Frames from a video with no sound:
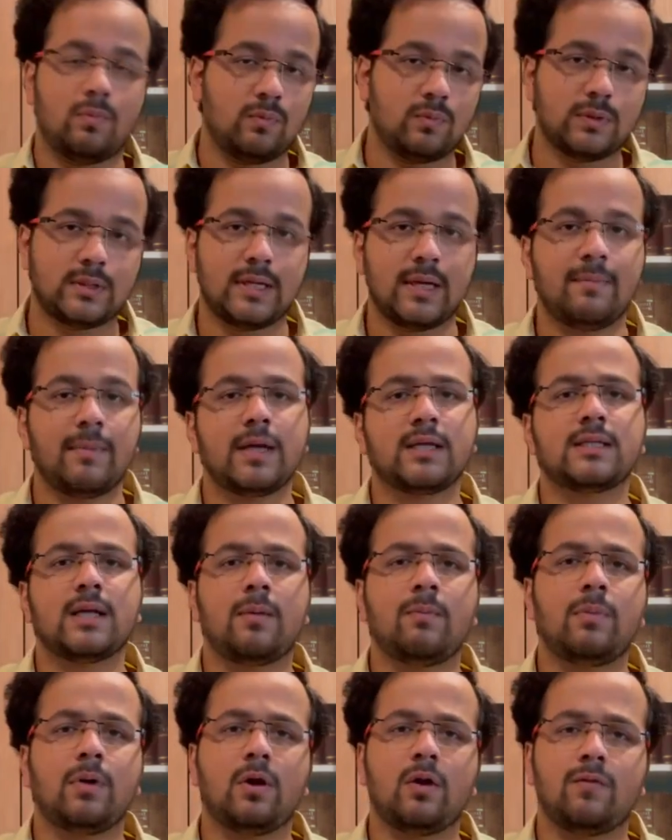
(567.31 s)
same
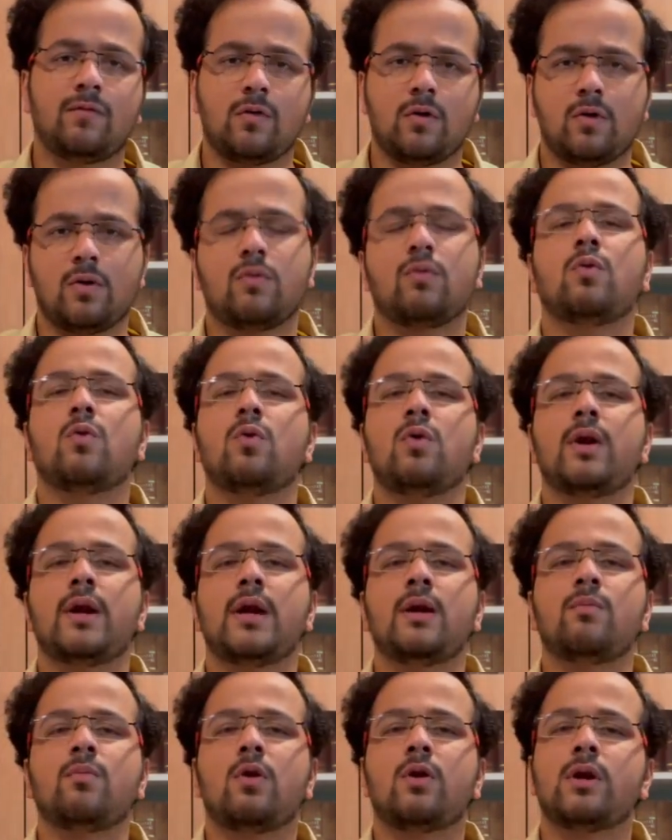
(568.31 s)
example of our cold
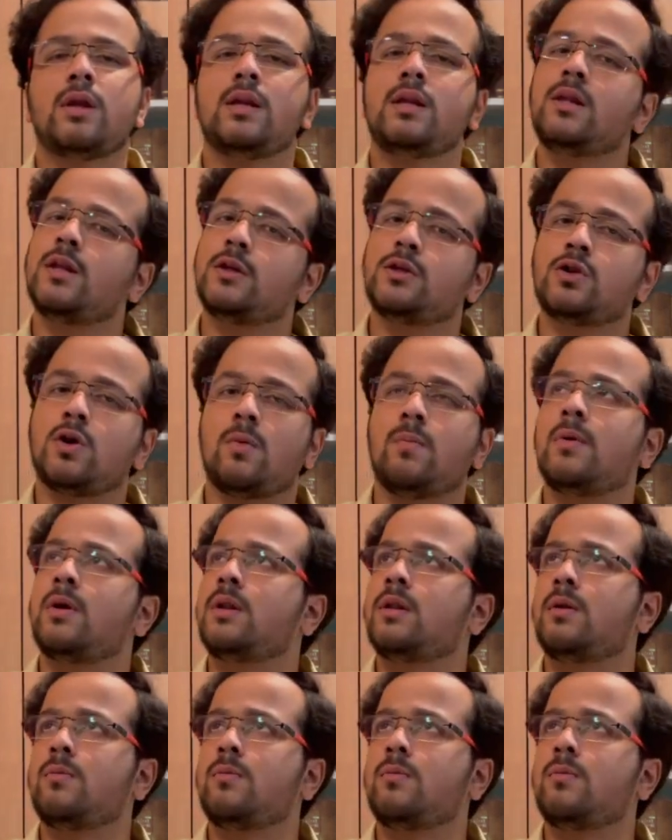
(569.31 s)
drink bottle in the shop.